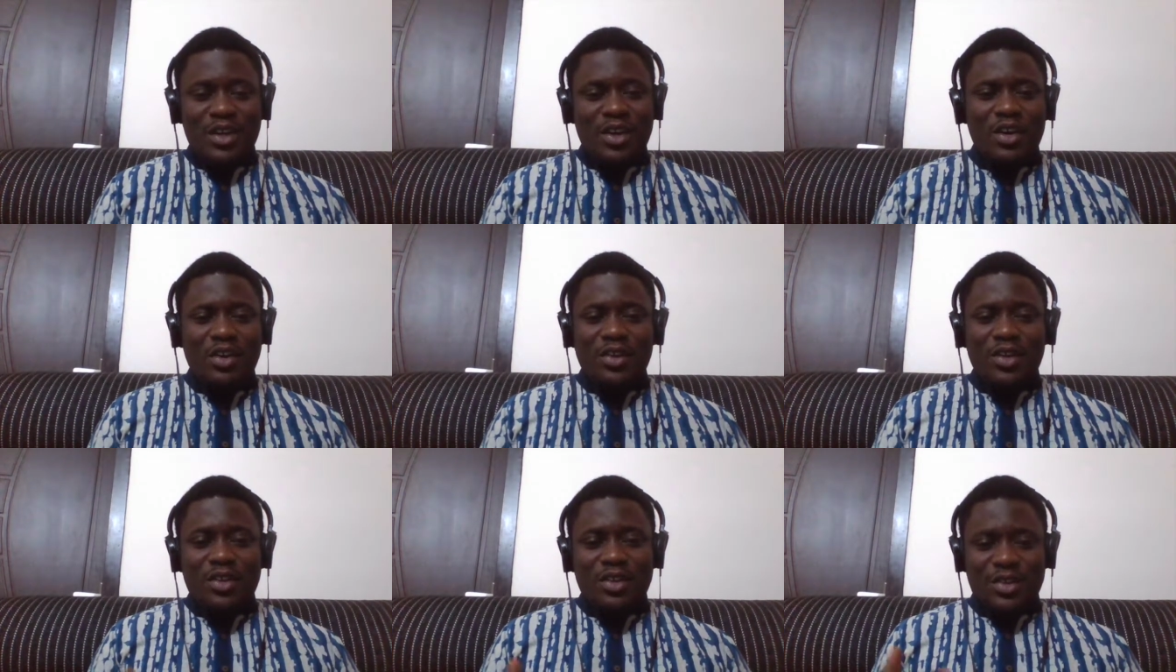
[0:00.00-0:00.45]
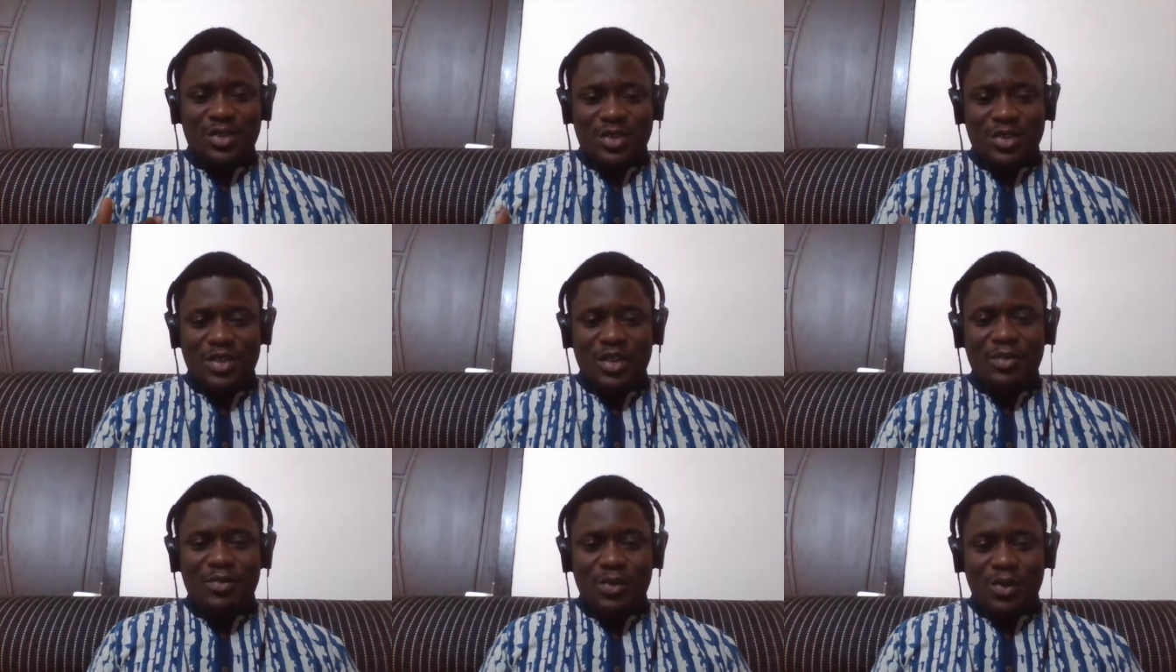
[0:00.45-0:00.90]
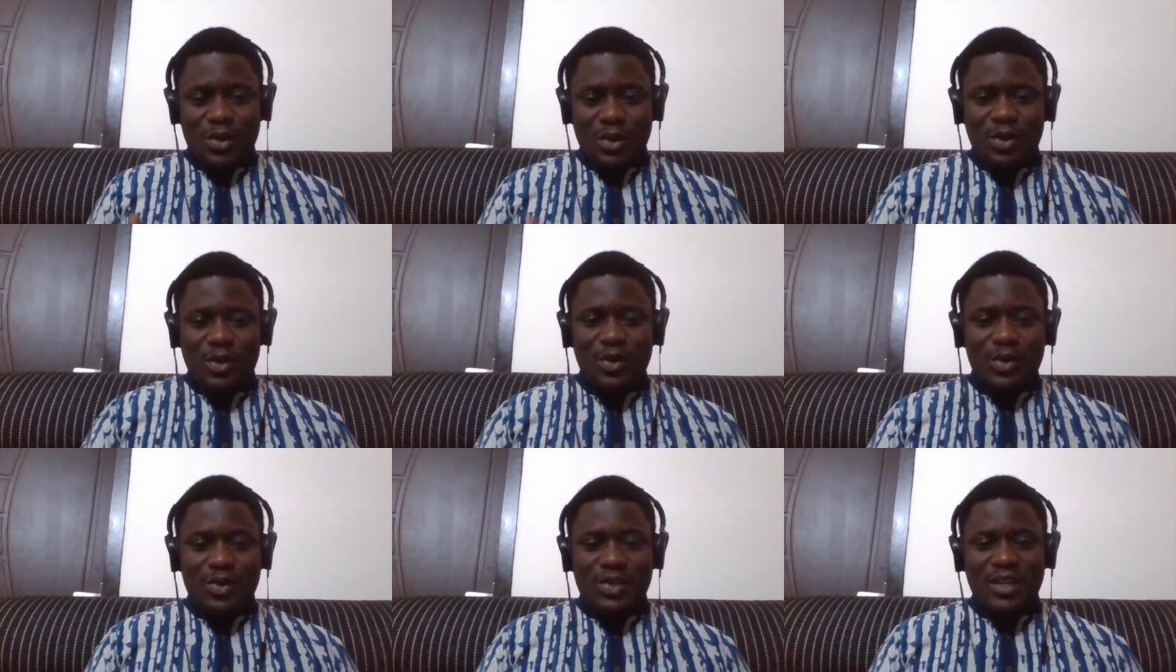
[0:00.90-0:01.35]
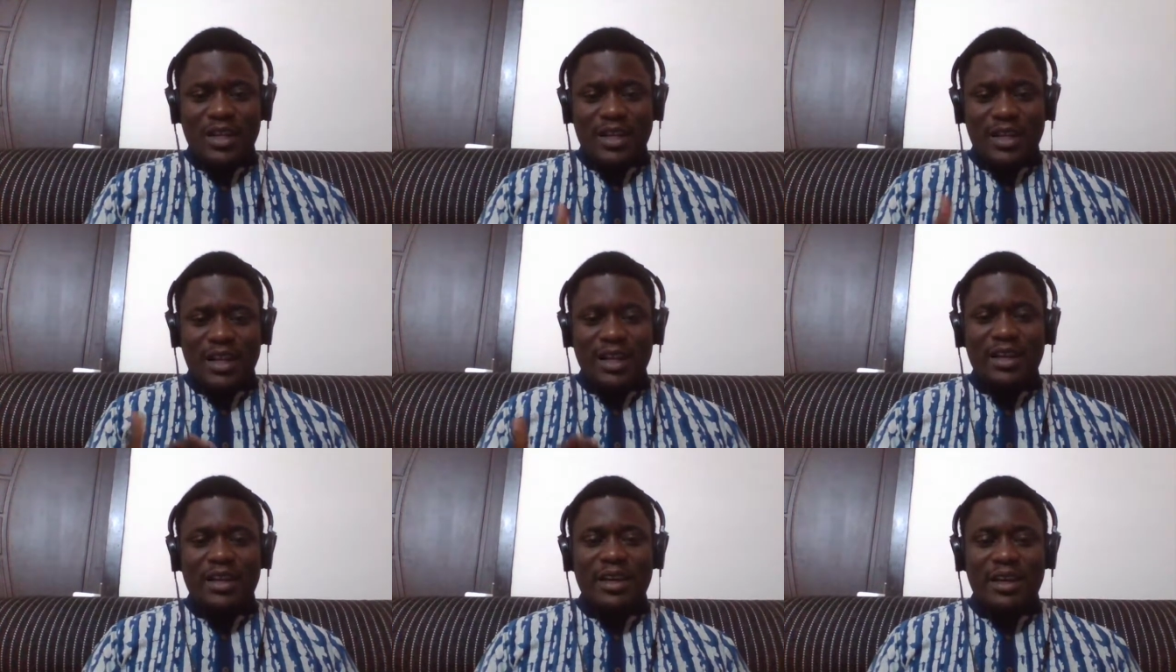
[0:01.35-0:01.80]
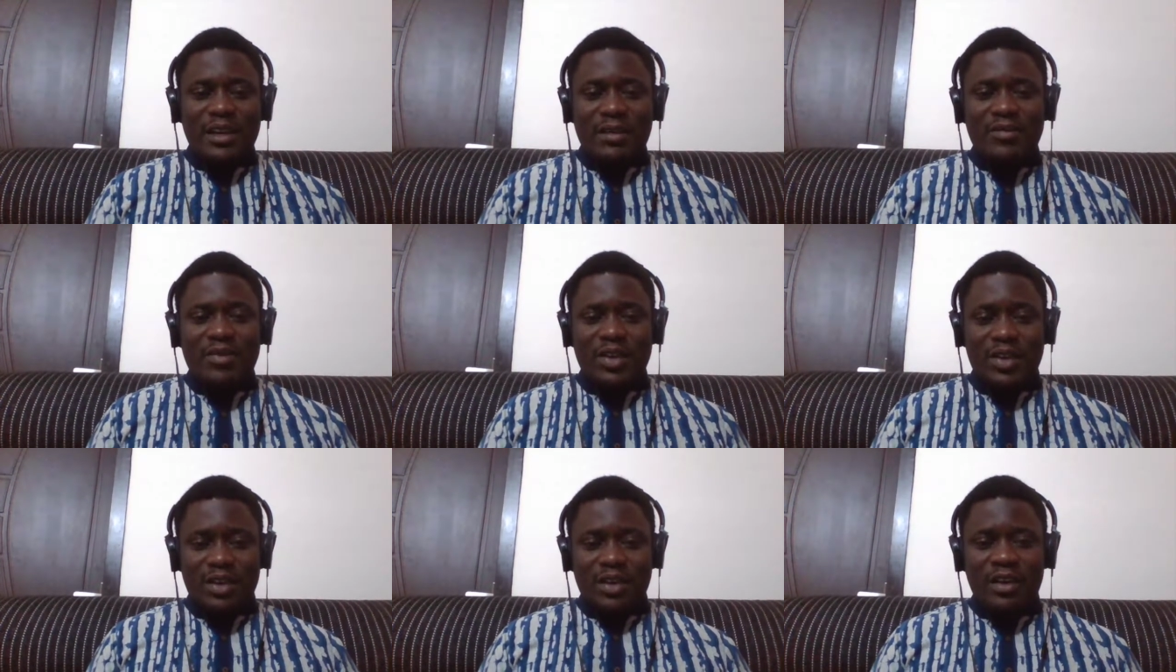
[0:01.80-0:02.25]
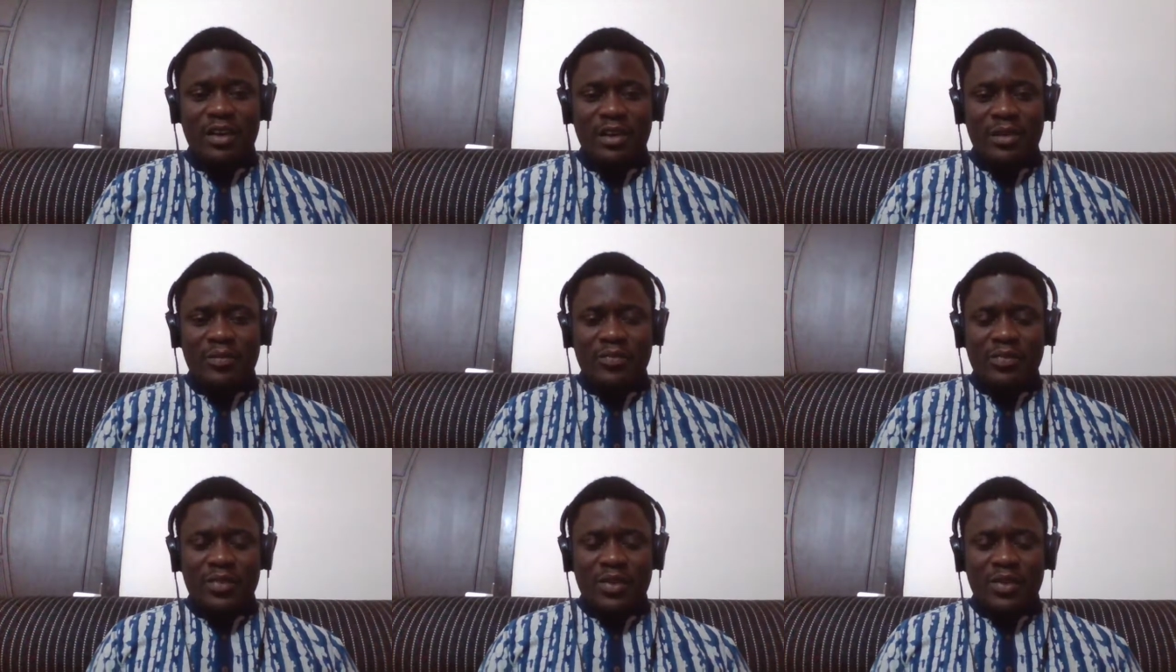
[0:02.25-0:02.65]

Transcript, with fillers: are not the same goals that they have here.